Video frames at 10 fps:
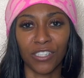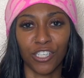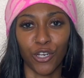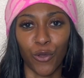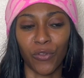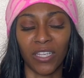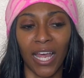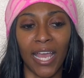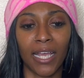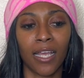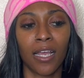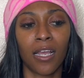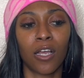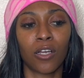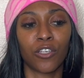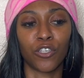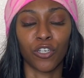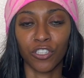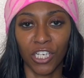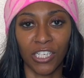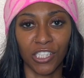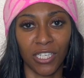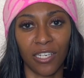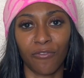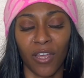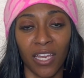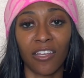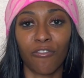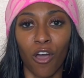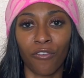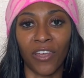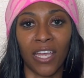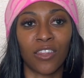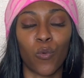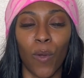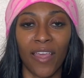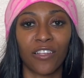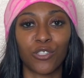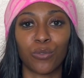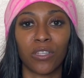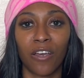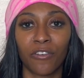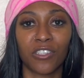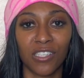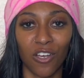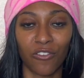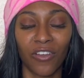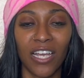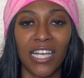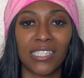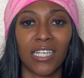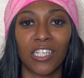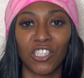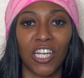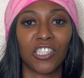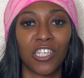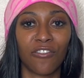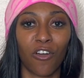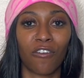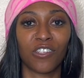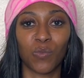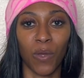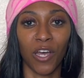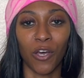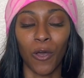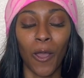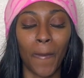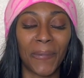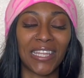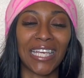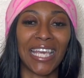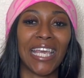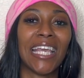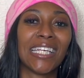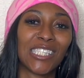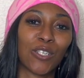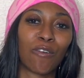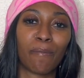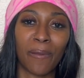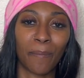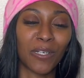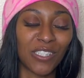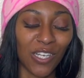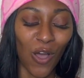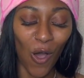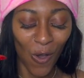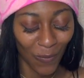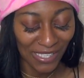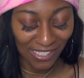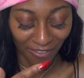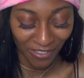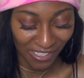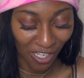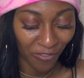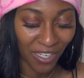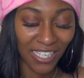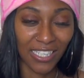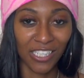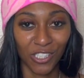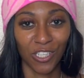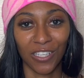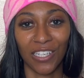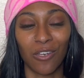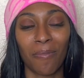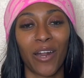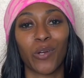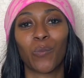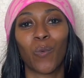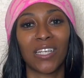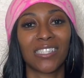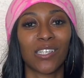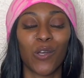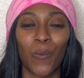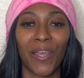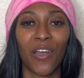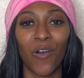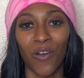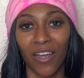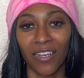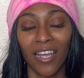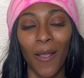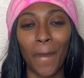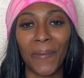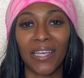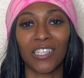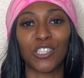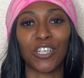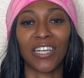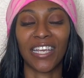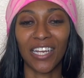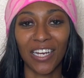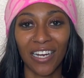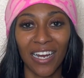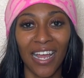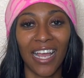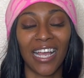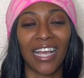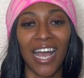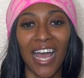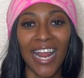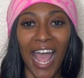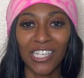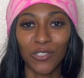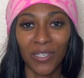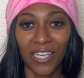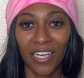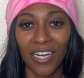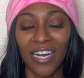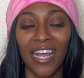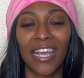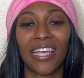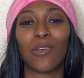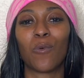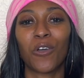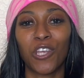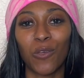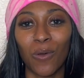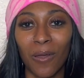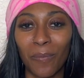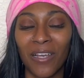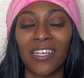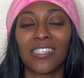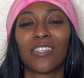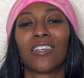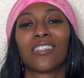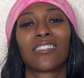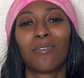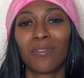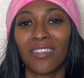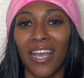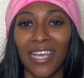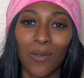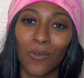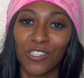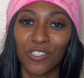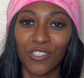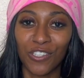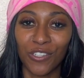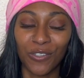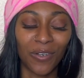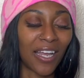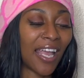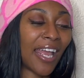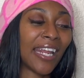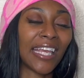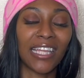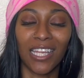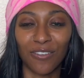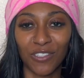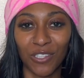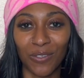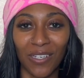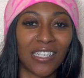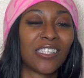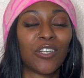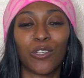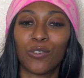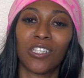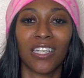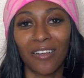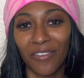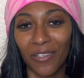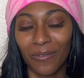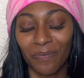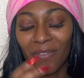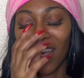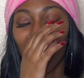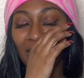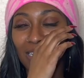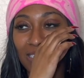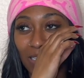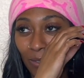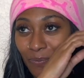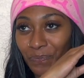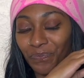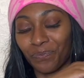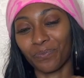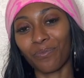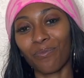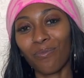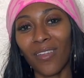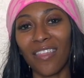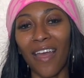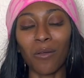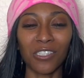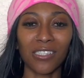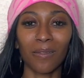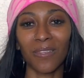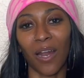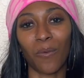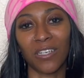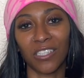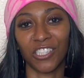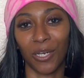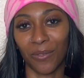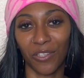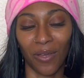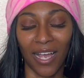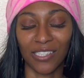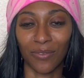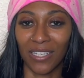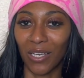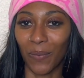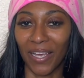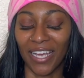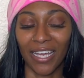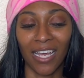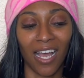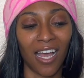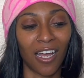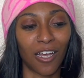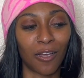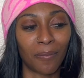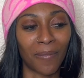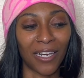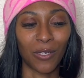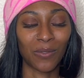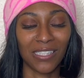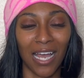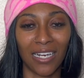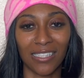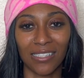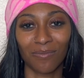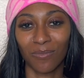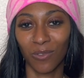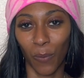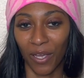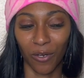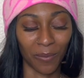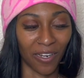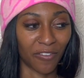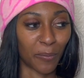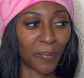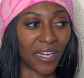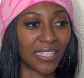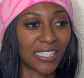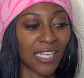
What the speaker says: to know that like you're changing and evolving, and the way that you love yourself is going to change and evolve as well. But the key is to remember to always love yourself unconditionally, no matter what's going on, because you're here. God has you here. He woke you up, so there's something that he wants you to do, and he loves you, so you should love you. So that was just something I wanted to share with you guys really quick. I know it's kind of quick or whatever, but